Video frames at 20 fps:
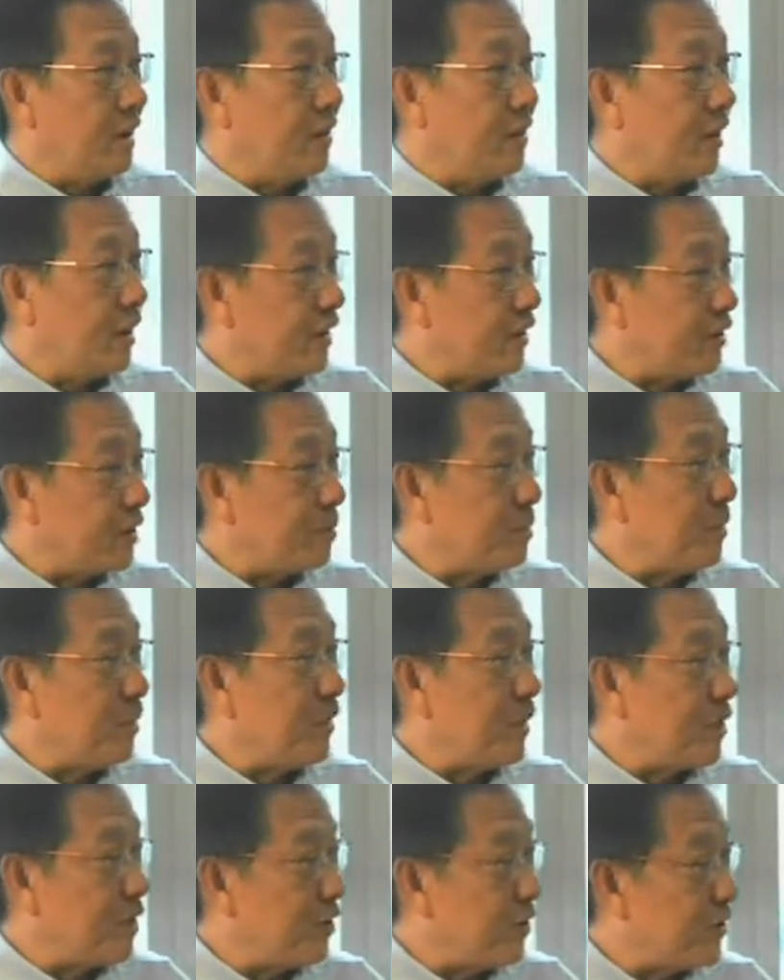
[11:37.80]
tell us about
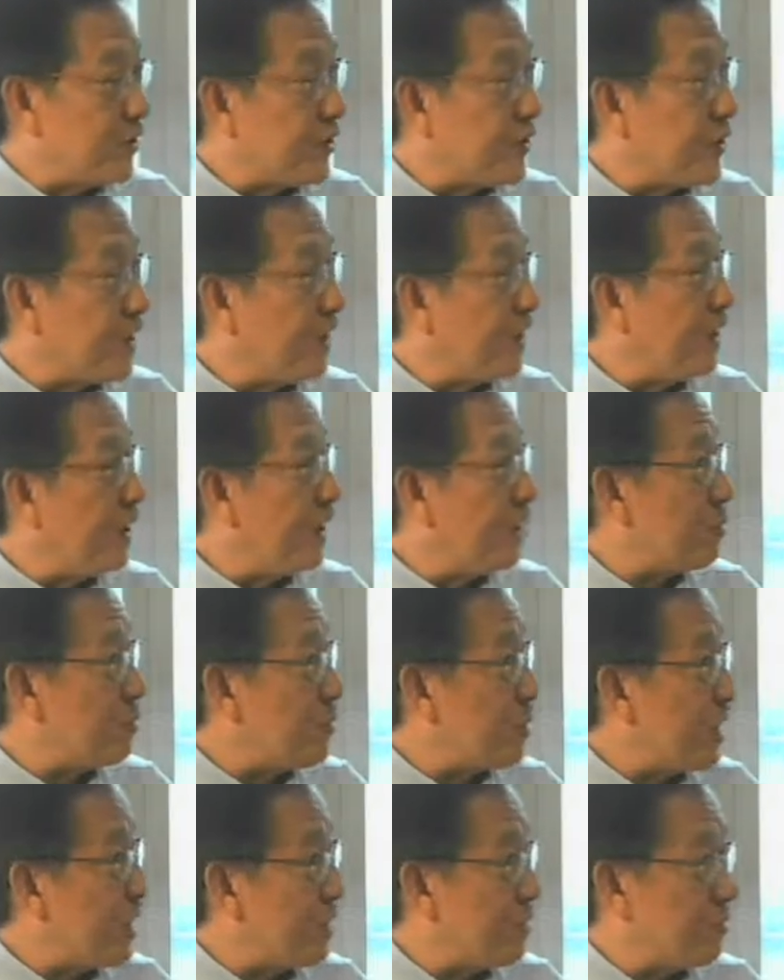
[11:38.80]
their concern, that they are
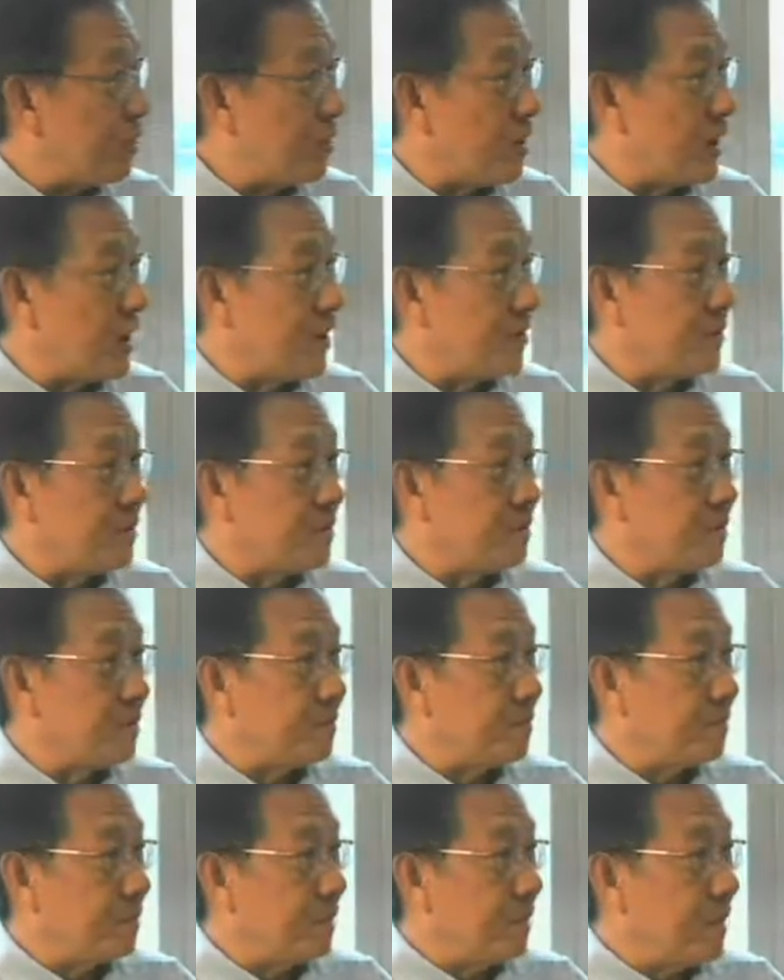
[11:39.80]
praying for us,
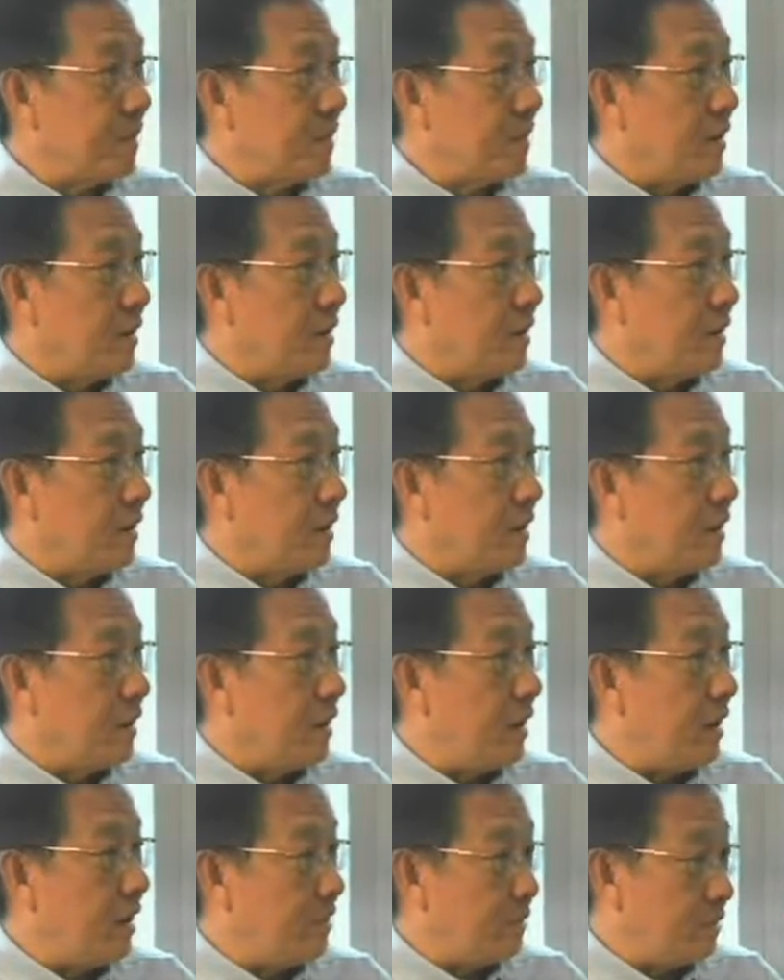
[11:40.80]

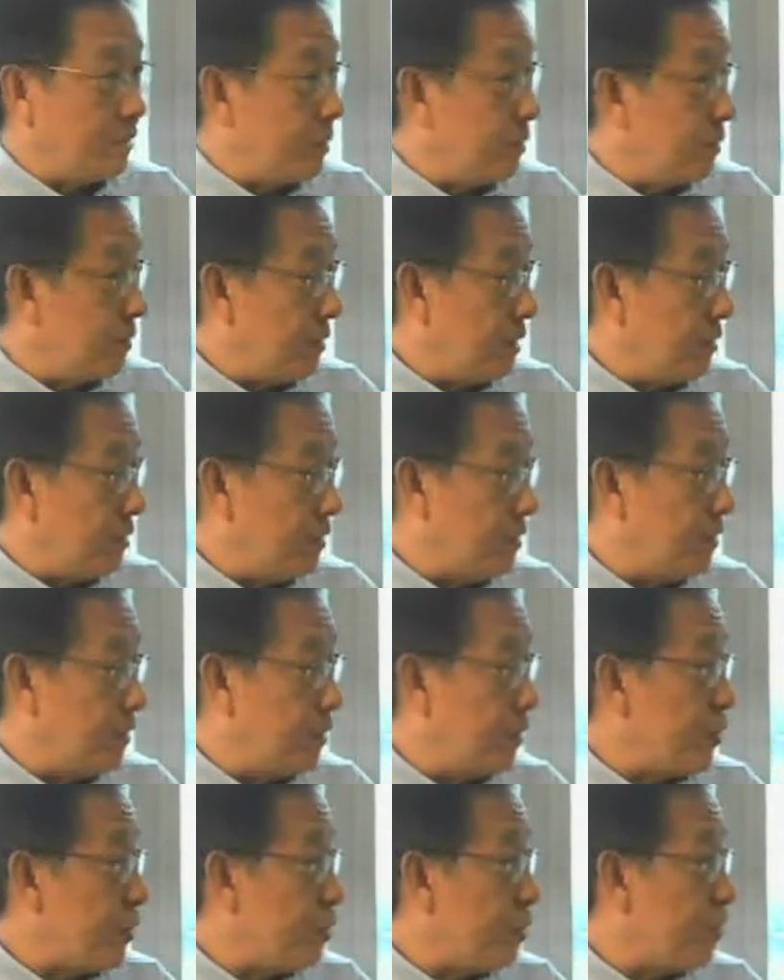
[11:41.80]
and from
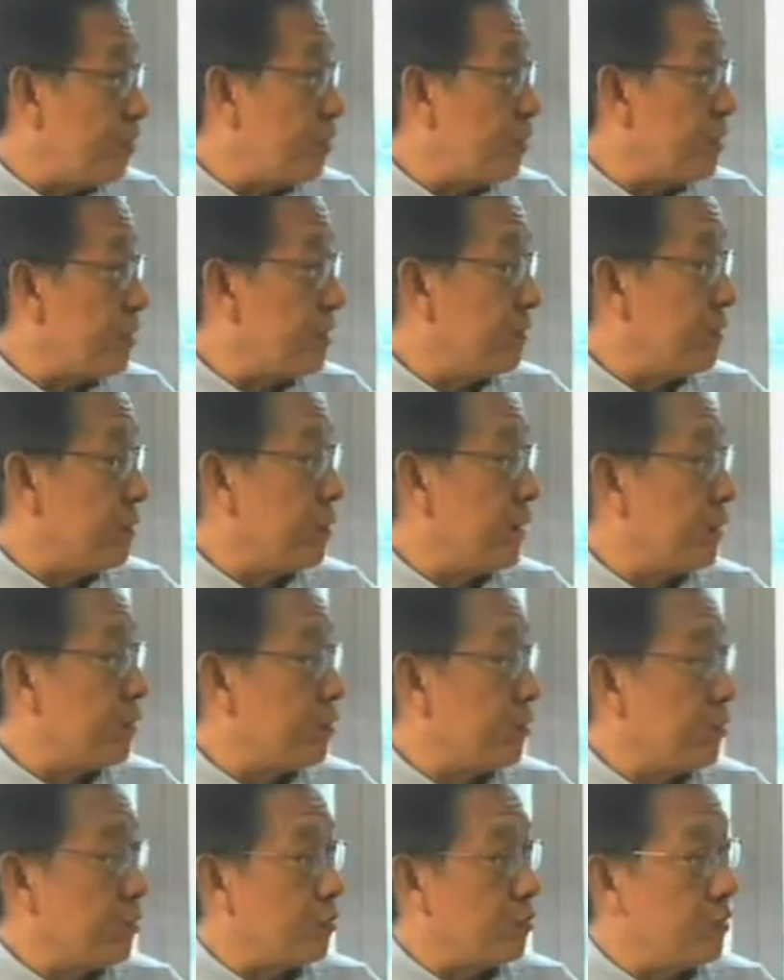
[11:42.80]
the children, from our
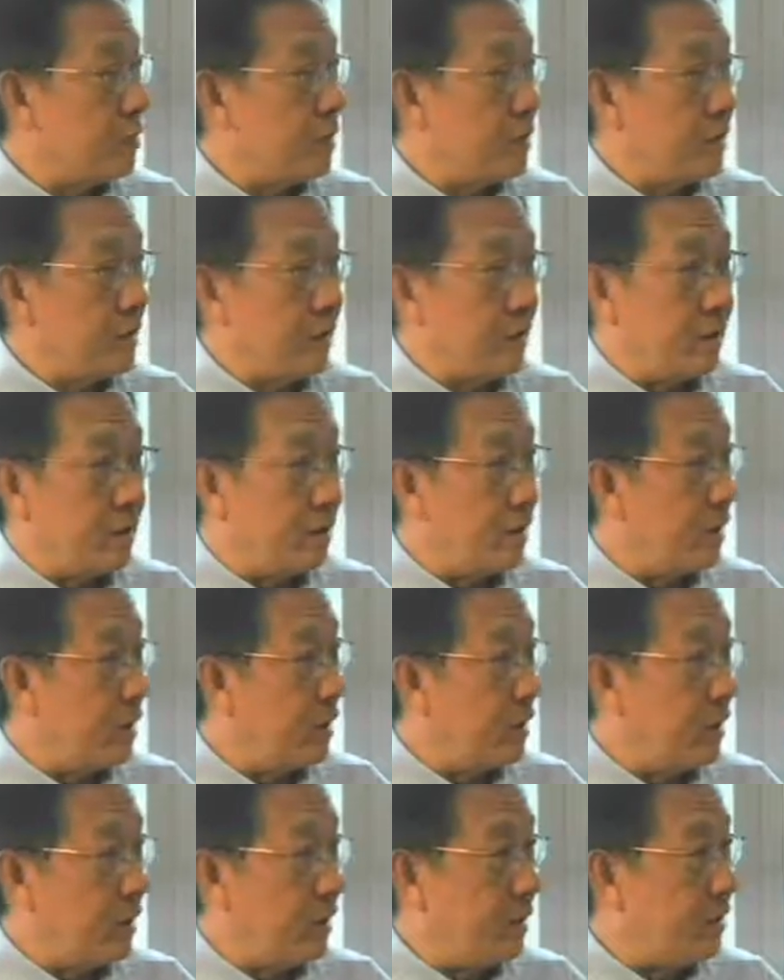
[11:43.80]
children
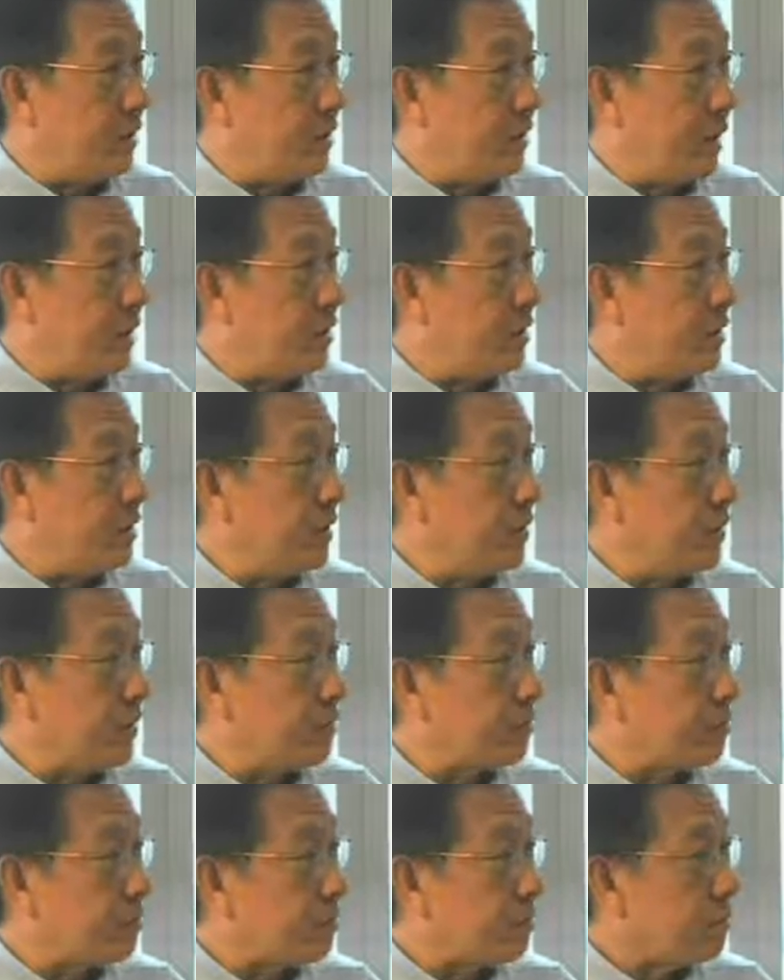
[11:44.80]
and our relatives.
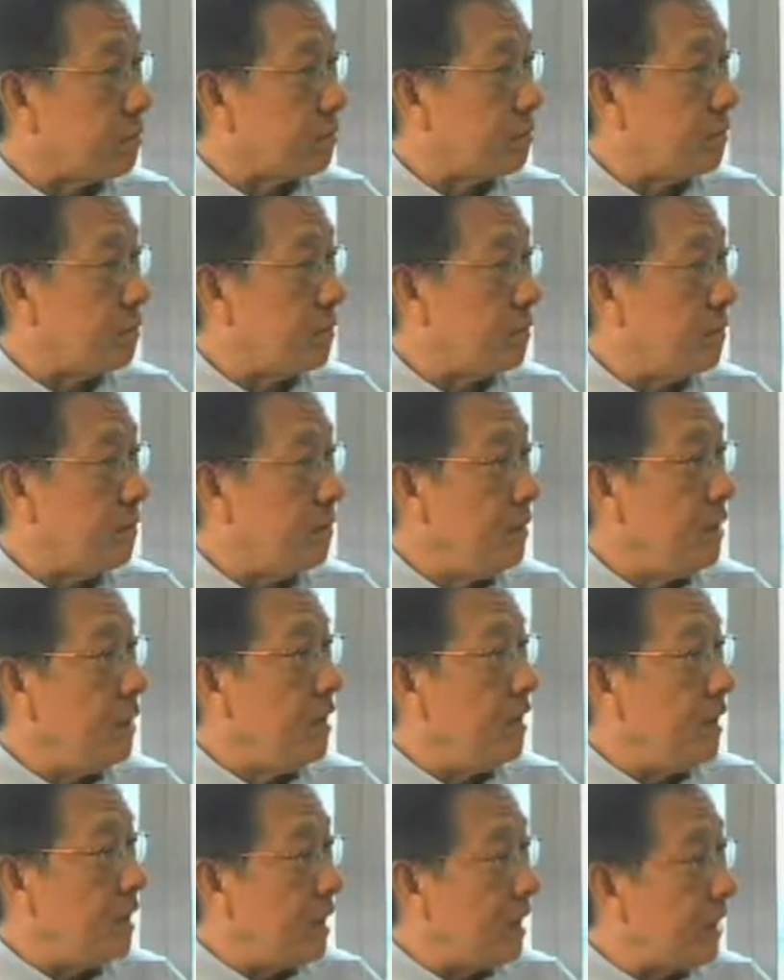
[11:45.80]

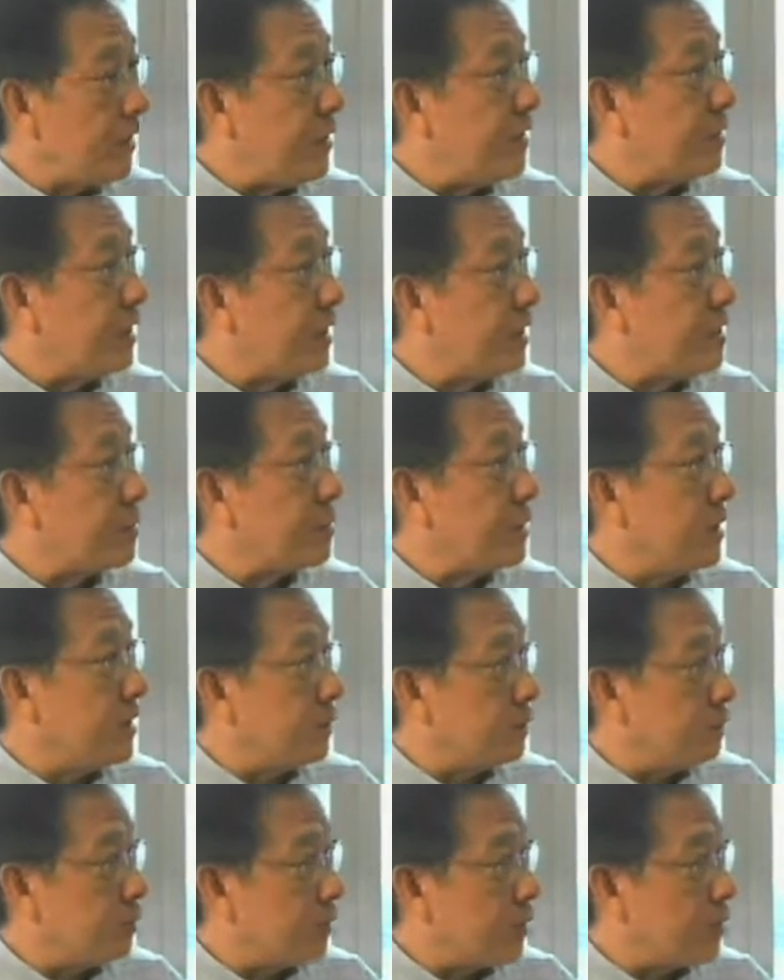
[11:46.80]
I think that has
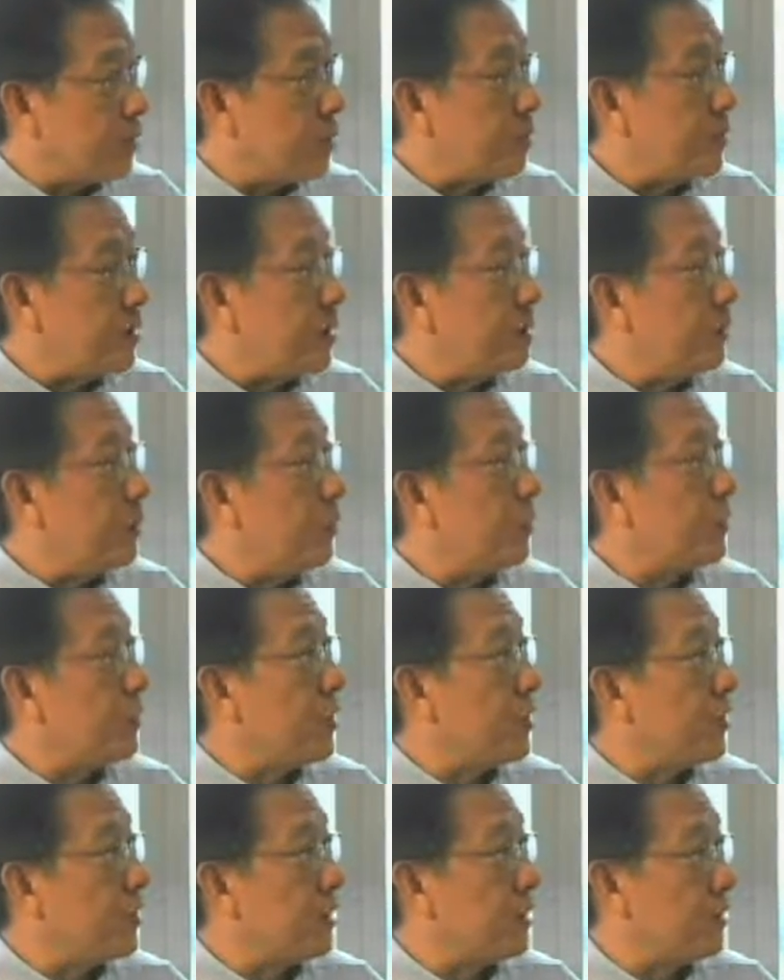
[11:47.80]
been probably the most
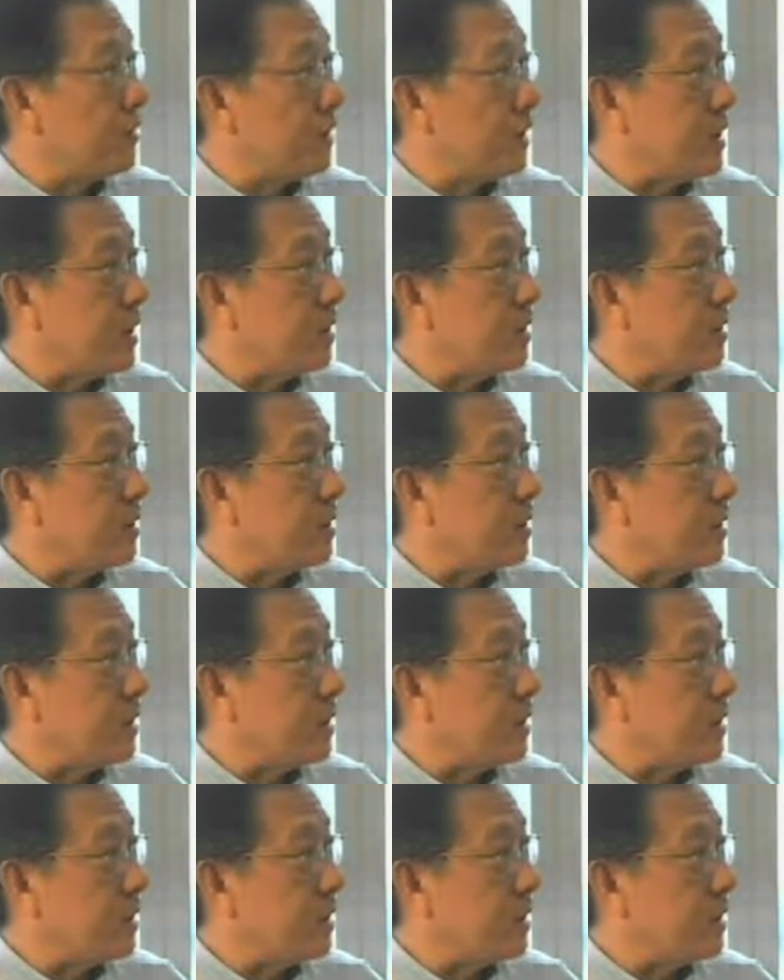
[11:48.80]
significant